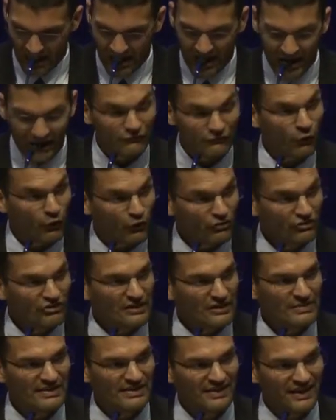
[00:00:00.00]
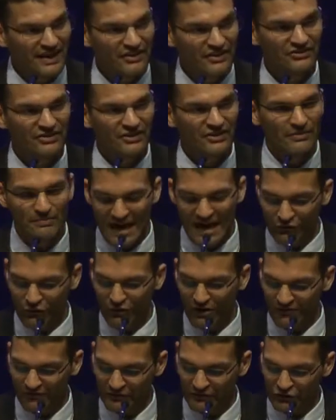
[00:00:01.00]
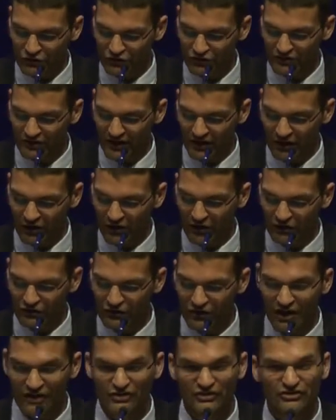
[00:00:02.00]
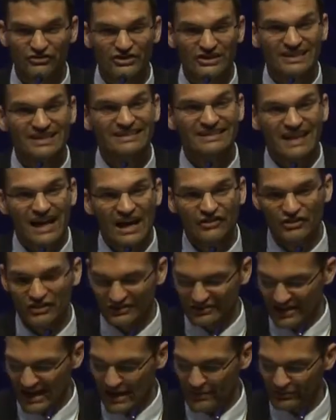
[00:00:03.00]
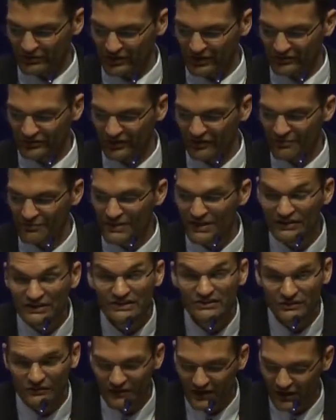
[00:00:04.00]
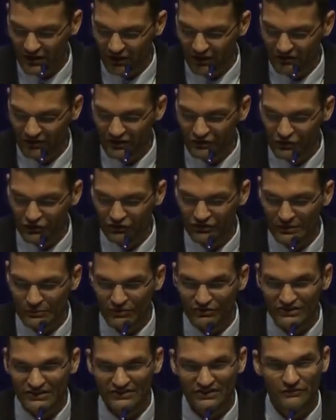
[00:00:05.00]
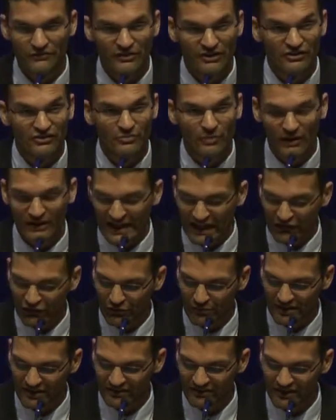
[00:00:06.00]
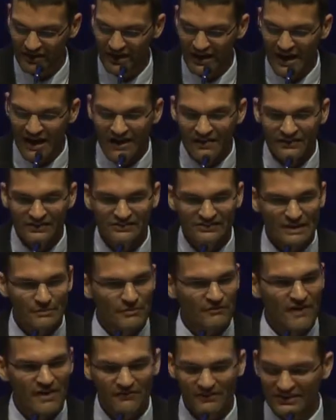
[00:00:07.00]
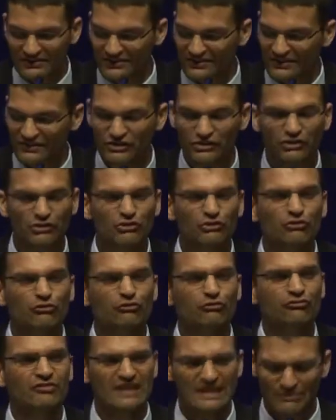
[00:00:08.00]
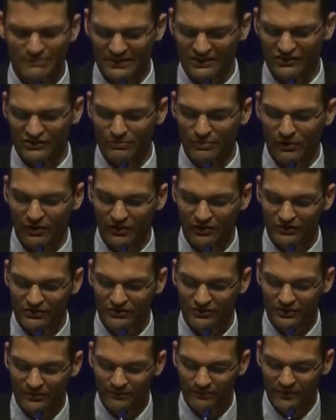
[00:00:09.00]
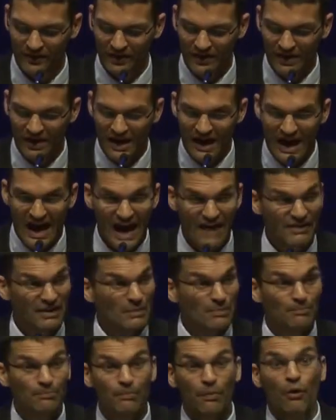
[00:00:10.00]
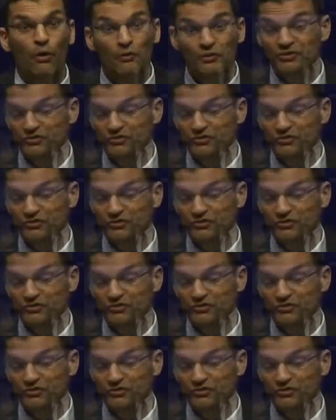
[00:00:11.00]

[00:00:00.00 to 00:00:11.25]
Unfortunately, because macroevolution occurs on geologic timescales of millions of years and usually proceeds in very small increments, this type of evidence is extremely sparse. I think both